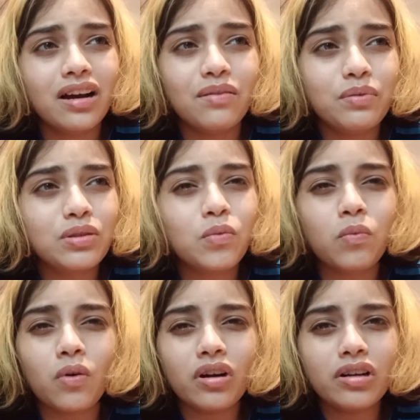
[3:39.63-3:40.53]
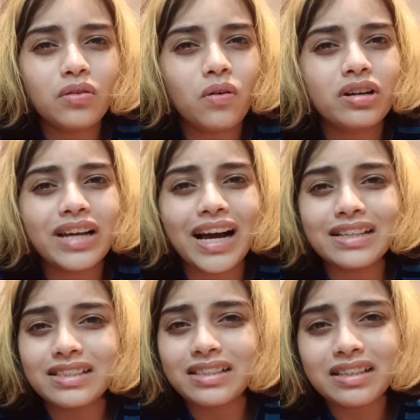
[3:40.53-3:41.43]
with what
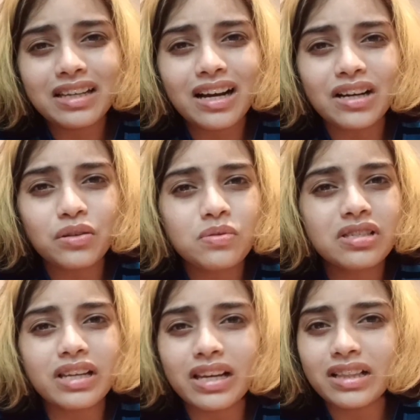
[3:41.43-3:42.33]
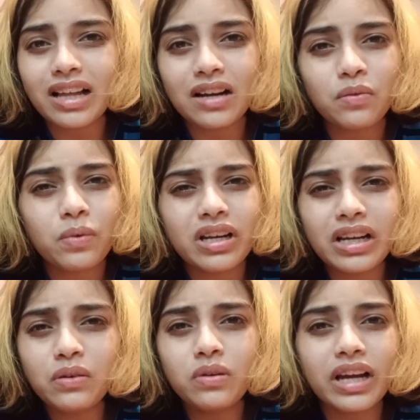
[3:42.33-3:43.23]
audacity are you saying that? Where
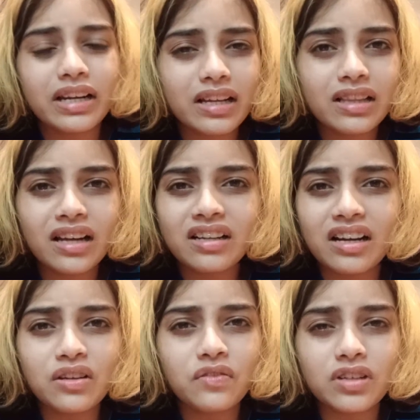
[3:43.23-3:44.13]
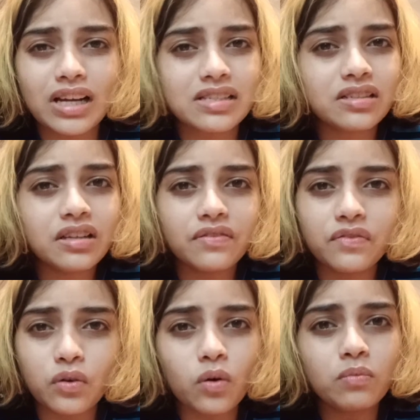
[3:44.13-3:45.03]
are you getting that kind of audacity
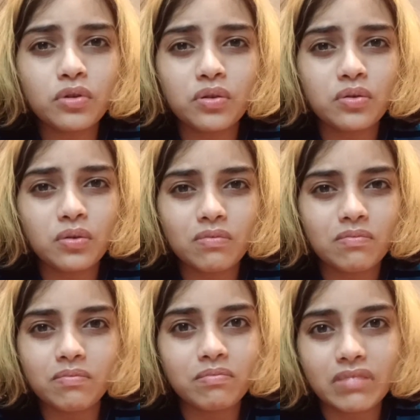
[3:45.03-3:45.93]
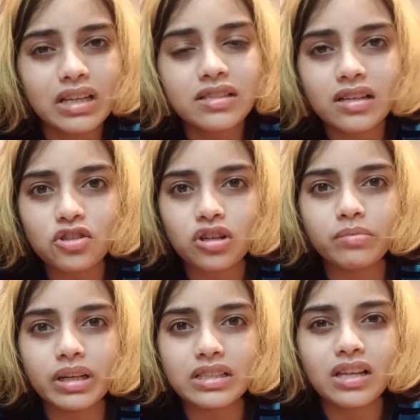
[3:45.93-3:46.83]
from to, make such
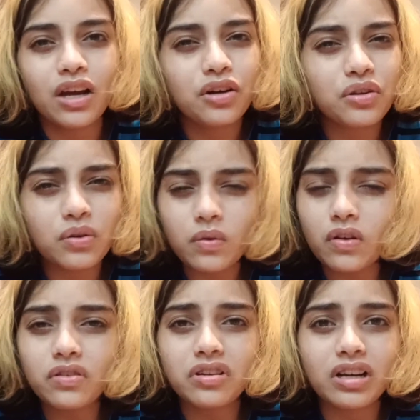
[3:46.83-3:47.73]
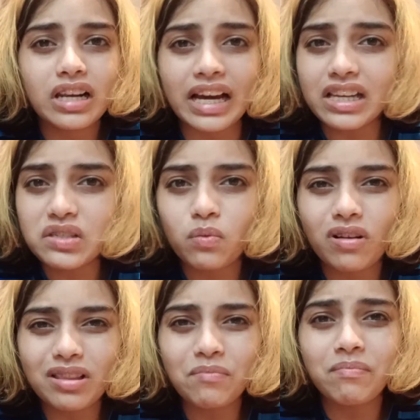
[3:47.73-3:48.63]
comments? Do you not realize
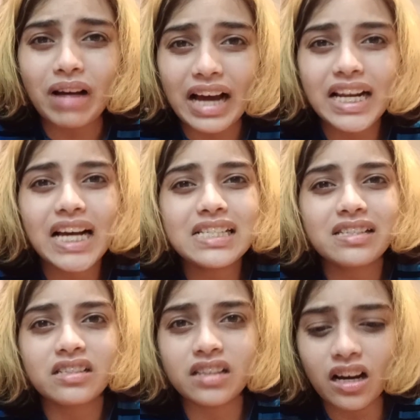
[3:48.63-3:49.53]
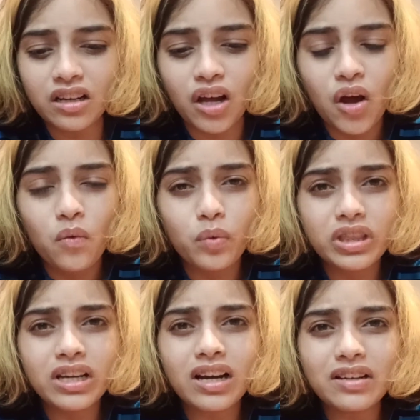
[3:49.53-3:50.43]
what the man has done
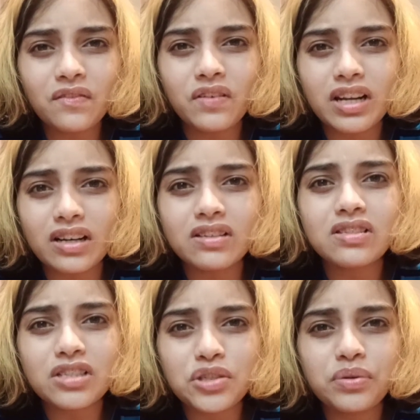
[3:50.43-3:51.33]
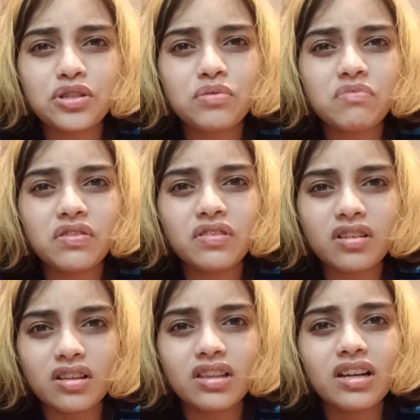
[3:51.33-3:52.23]
with the kind of dire situation we were
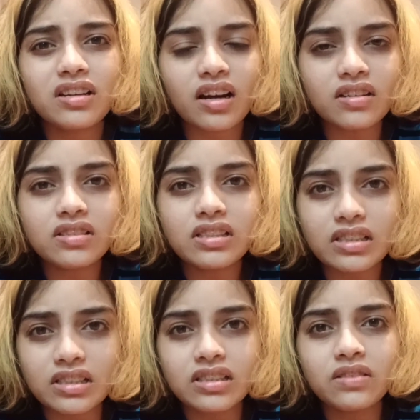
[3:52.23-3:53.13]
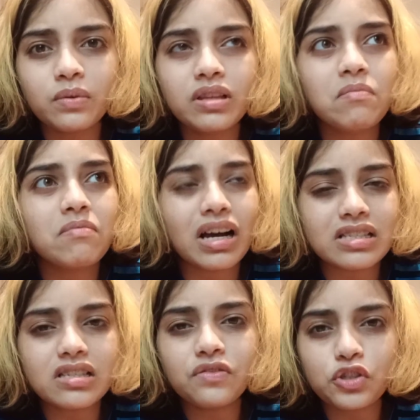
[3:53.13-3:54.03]
in the entire season, with the
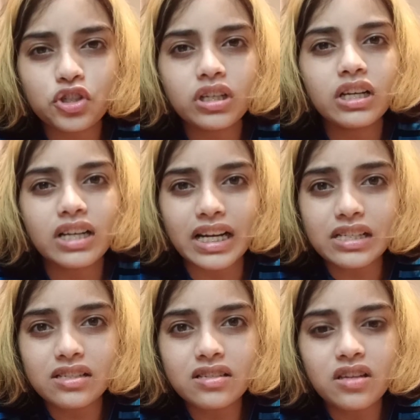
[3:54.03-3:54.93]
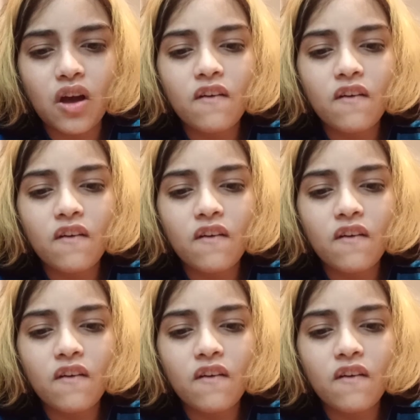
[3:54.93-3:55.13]
massive injury crisis,